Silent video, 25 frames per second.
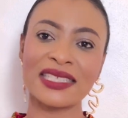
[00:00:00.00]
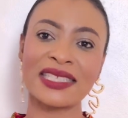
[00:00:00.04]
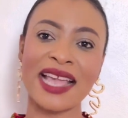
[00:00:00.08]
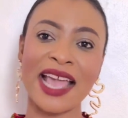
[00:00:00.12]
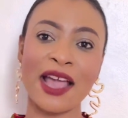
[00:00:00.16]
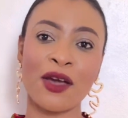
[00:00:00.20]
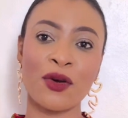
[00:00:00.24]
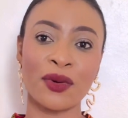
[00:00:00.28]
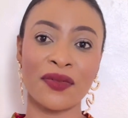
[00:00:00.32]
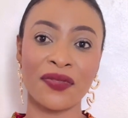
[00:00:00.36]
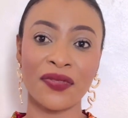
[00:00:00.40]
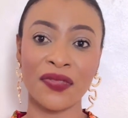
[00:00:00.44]
I
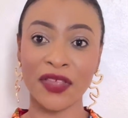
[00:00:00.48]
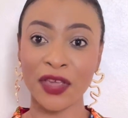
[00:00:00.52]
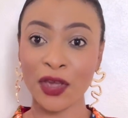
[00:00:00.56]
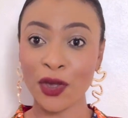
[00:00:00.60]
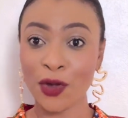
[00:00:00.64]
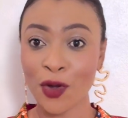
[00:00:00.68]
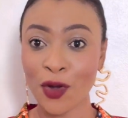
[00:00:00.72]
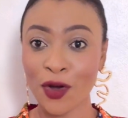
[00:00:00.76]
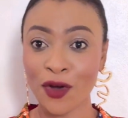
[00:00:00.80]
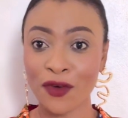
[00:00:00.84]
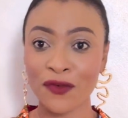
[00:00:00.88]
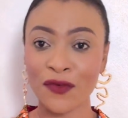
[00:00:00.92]
could
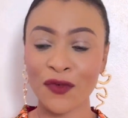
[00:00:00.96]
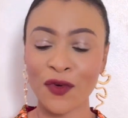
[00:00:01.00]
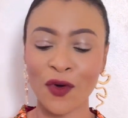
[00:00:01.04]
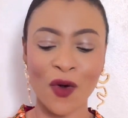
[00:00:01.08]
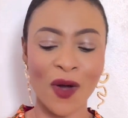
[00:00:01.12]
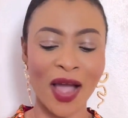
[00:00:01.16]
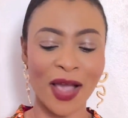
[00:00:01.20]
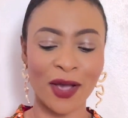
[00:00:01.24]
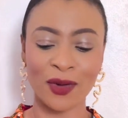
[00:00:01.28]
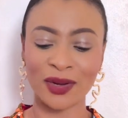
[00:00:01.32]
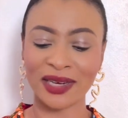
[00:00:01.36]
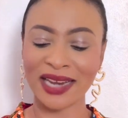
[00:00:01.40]
think of or
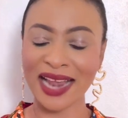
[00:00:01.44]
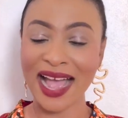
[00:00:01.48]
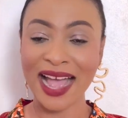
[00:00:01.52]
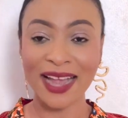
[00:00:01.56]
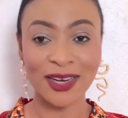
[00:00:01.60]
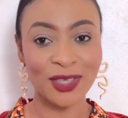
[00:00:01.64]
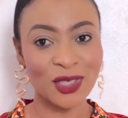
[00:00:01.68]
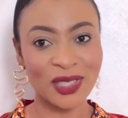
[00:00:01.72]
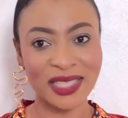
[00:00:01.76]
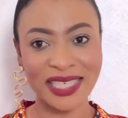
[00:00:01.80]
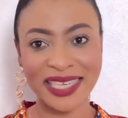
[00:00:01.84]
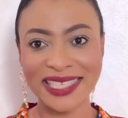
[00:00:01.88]
I could
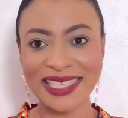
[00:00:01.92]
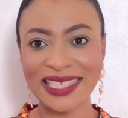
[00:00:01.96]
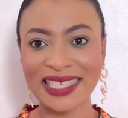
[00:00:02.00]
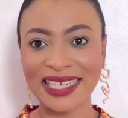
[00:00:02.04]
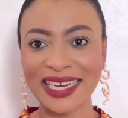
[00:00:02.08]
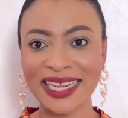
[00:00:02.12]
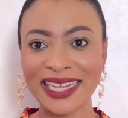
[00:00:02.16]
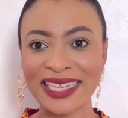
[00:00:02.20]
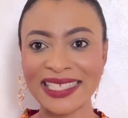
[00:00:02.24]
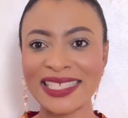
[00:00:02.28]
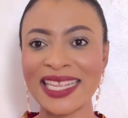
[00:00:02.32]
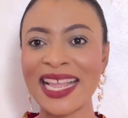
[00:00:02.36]
add to this
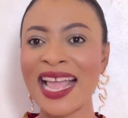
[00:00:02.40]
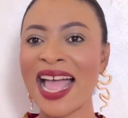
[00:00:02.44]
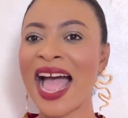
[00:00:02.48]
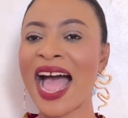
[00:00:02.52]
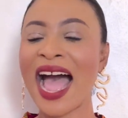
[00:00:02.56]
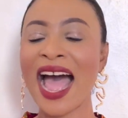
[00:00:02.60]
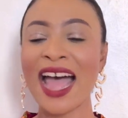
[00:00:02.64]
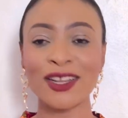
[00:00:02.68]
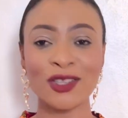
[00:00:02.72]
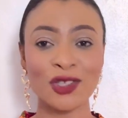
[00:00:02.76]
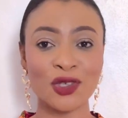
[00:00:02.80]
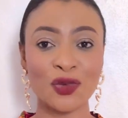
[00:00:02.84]
list
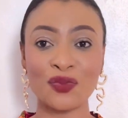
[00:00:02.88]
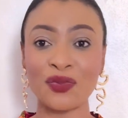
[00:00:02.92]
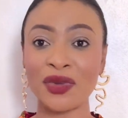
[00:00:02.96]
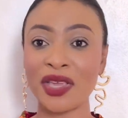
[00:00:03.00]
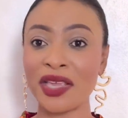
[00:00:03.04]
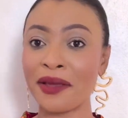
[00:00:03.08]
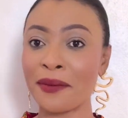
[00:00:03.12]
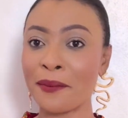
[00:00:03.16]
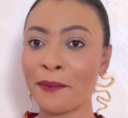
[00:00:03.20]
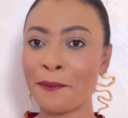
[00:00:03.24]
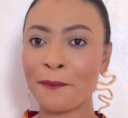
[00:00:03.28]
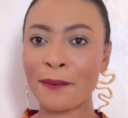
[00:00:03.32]
had to
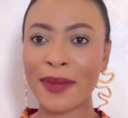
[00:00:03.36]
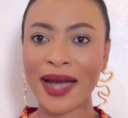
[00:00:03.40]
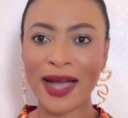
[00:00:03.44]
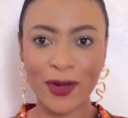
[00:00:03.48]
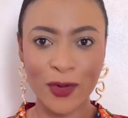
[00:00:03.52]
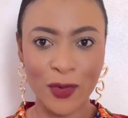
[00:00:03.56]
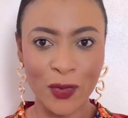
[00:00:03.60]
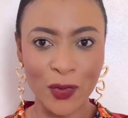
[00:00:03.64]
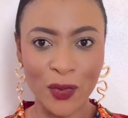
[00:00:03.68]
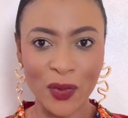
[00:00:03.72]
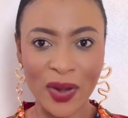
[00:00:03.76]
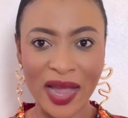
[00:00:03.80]
be
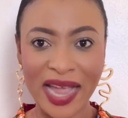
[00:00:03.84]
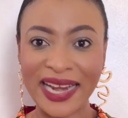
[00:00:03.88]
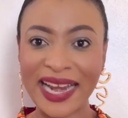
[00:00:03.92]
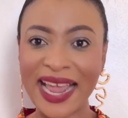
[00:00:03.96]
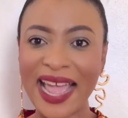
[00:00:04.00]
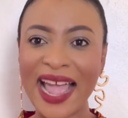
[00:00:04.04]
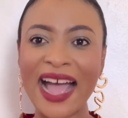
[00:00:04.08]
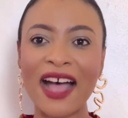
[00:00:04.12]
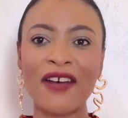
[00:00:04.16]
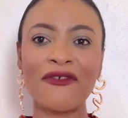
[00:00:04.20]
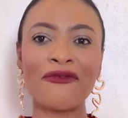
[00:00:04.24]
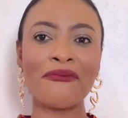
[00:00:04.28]
mango, and I
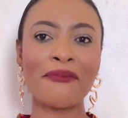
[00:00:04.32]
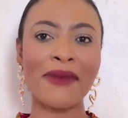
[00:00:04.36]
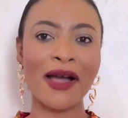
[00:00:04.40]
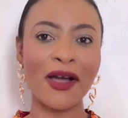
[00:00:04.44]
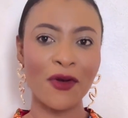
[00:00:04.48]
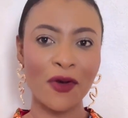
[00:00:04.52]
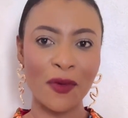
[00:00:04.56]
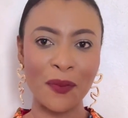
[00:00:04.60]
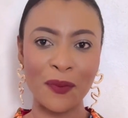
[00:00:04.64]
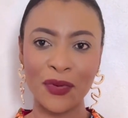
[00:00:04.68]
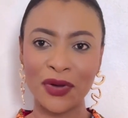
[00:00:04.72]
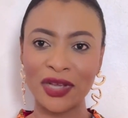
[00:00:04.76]
have
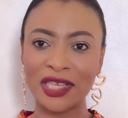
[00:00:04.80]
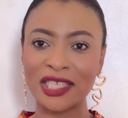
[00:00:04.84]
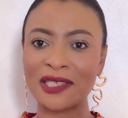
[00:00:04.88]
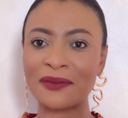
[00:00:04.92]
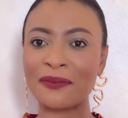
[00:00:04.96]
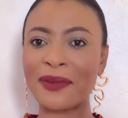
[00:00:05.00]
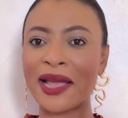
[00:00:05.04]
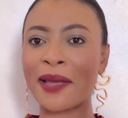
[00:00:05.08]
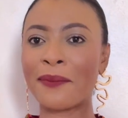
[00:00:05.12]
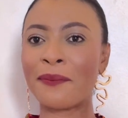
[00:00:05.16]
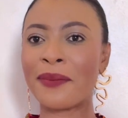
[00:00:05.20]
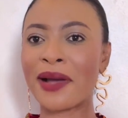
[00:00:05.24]
Mango Punch
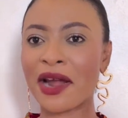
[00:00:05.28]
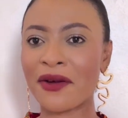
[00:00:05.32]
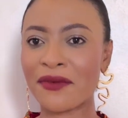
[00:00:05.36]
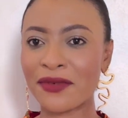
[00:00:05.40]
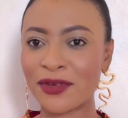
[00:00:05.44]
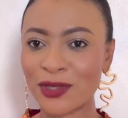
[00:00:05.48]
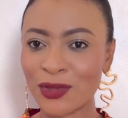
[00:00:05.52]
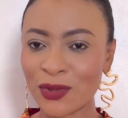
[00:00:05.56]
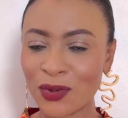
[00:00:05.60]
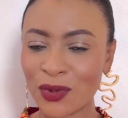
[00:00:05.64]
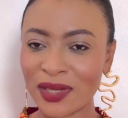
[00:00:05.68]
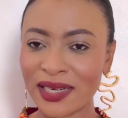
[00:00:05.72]
by
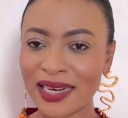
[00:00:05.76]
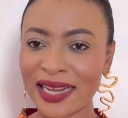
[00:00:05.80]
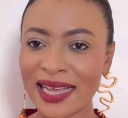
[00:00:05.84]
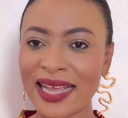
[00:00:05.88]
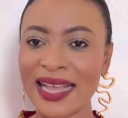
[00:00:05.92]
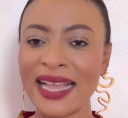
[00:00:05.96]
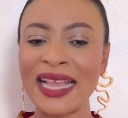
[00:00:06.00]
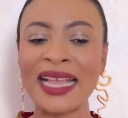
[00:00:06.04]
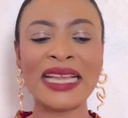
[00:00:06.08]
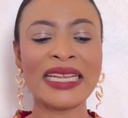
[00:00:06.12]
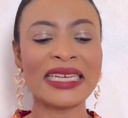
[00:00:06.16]
Paris Corner.